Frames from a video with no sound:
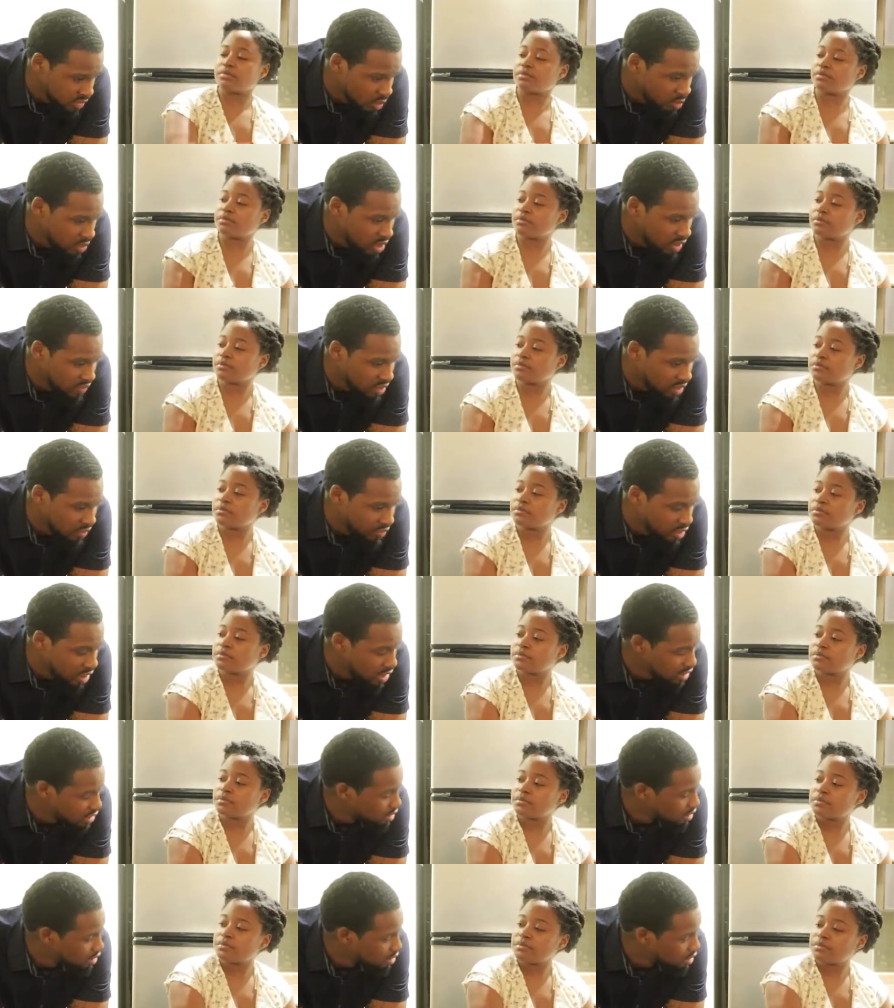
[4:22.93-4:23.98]
Speaker 1: You went up there
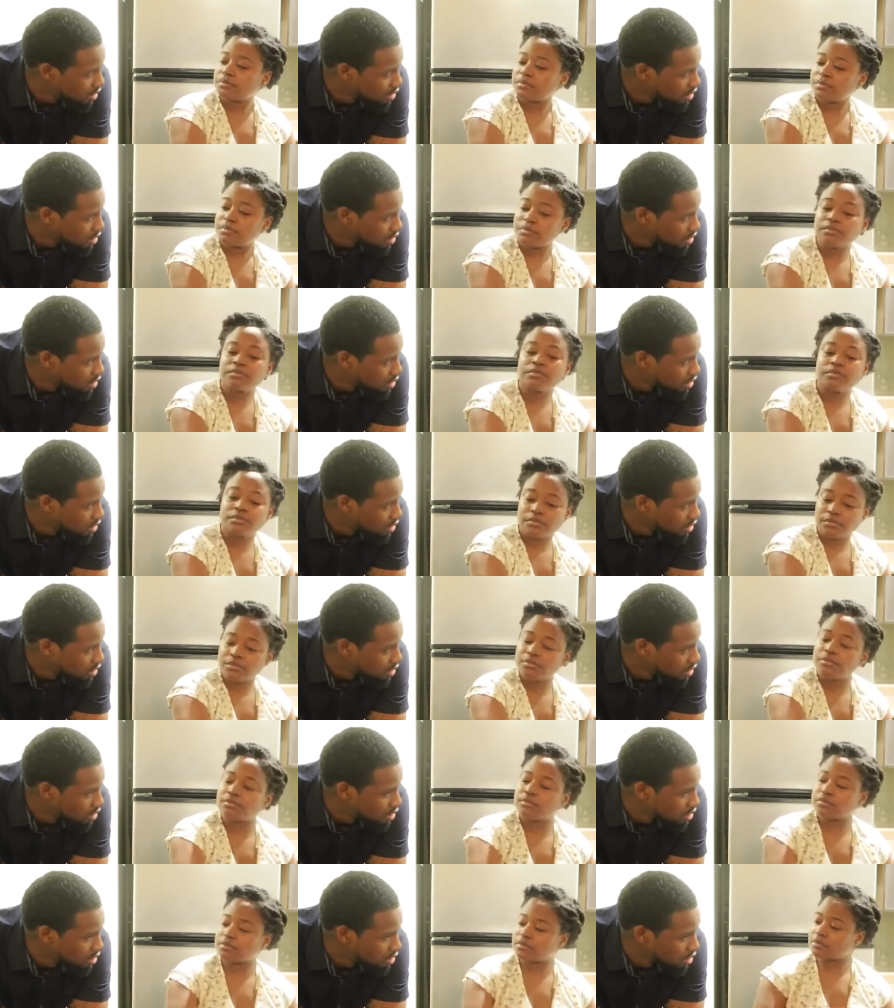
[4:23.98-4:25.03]
Friday?
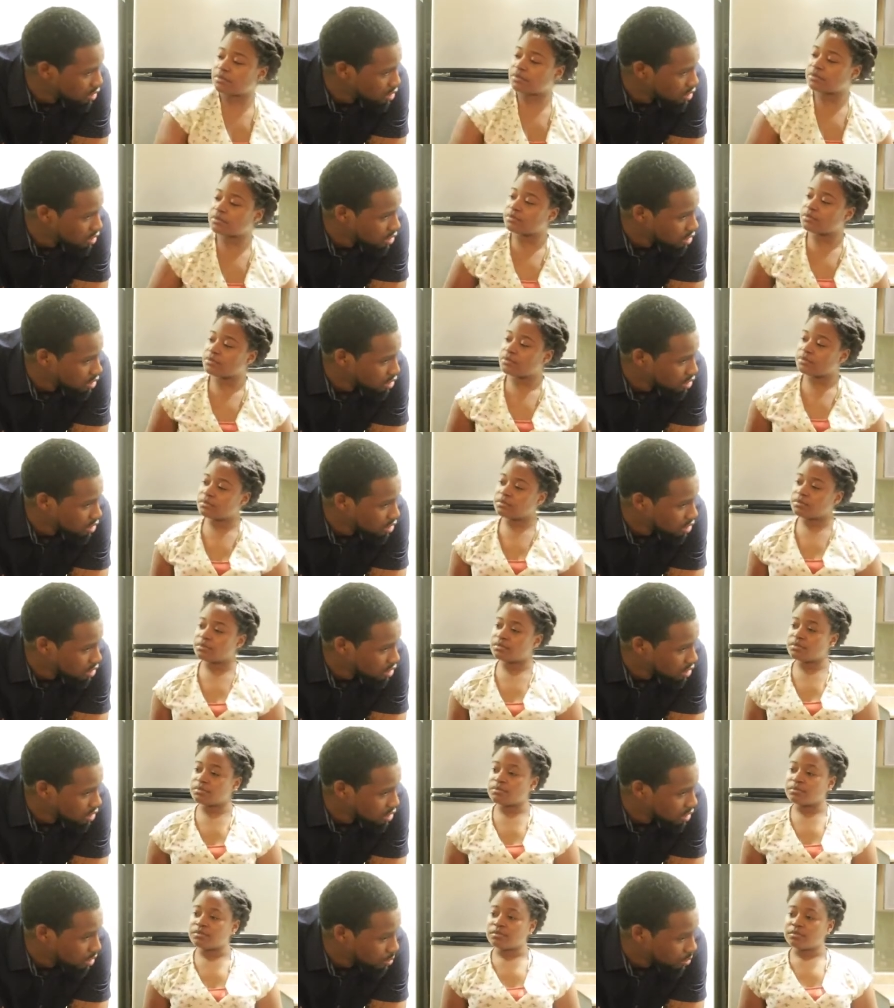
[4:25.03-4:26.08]
Mm-hmm.
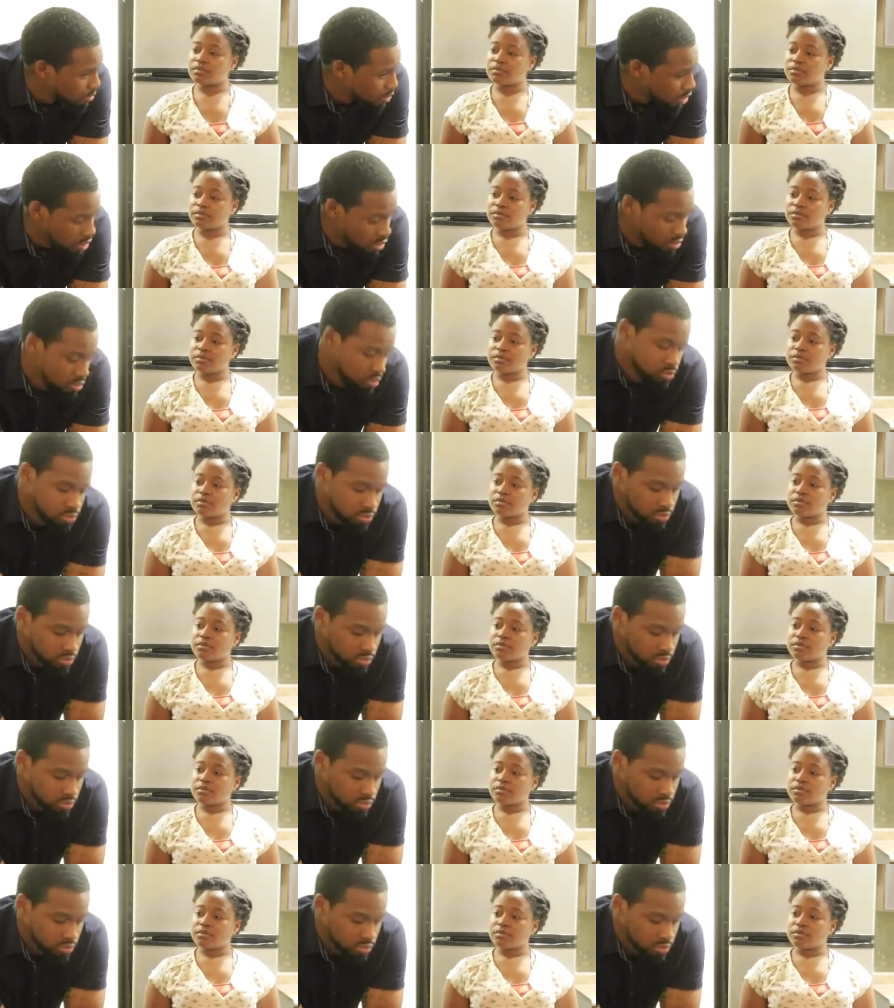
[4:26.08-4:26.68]
Oh.